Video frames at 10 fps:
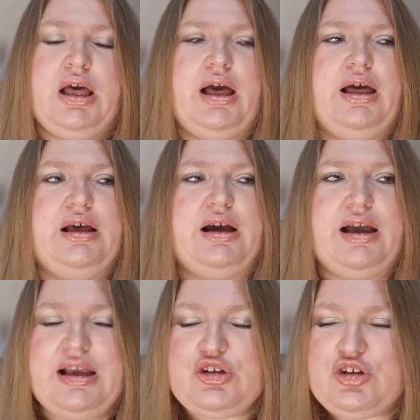I
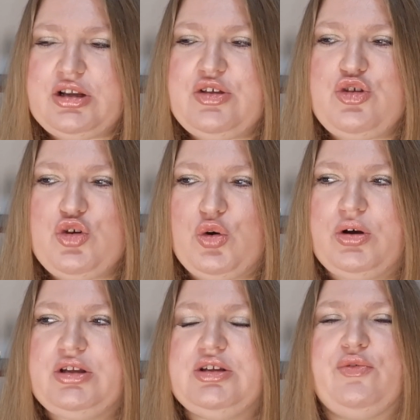actually
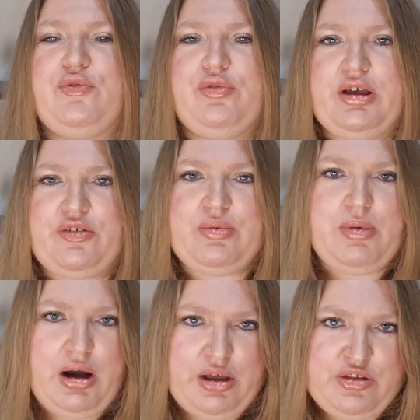enjoyed very
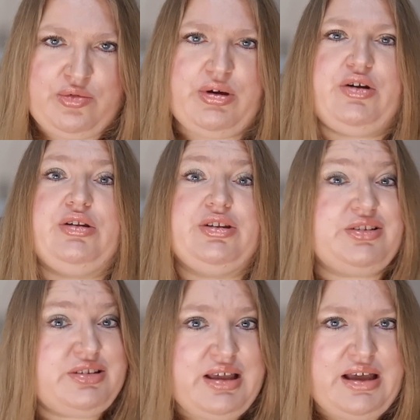much wearing
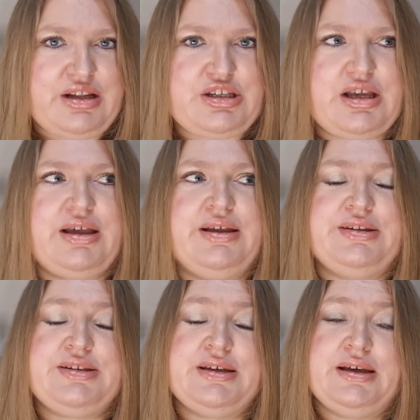this scent, and